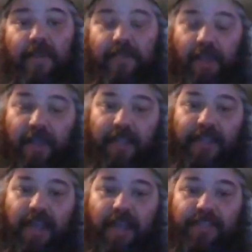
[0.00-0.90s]
Luckily,
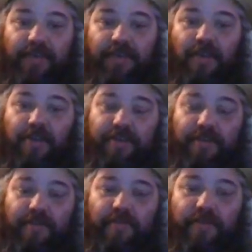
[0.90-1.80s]
the guy I sold the car
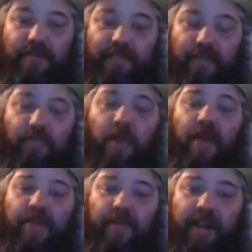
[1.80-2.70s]
to said,
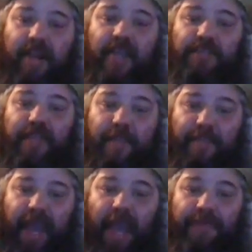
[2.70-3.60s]
why don't you run it next week
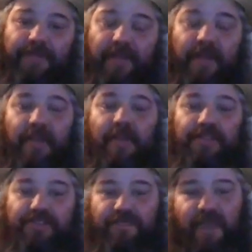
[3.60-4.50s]
at BAPS?
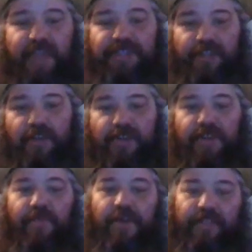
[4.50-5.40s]
Just make sure
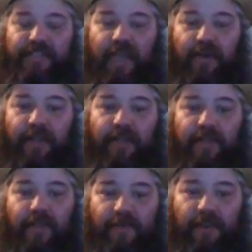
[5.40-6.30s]
that you want to sell it,
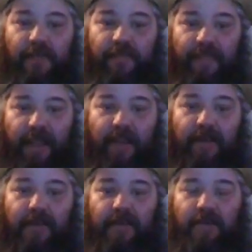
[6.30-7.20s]
and we'll go from
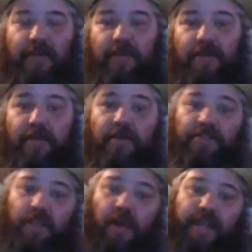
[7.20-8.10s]
there.
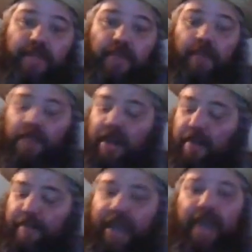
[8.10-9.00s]
So I did. I ran
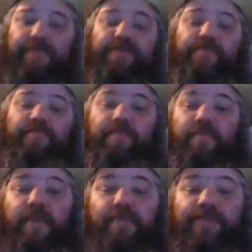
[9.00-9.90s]
it at BAPS.
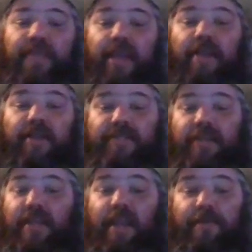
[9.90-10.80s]
He was there. I
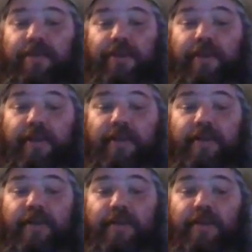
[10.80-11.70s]
said, yeah, we're good.
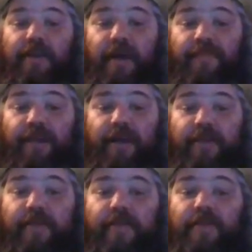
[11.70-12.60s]
I'm
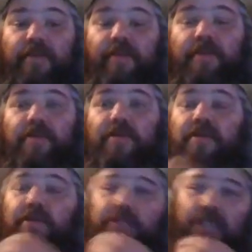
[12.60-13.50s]
done.
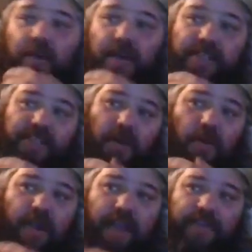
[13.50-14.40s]
So I
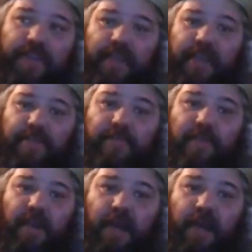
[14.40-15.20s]
sold everything.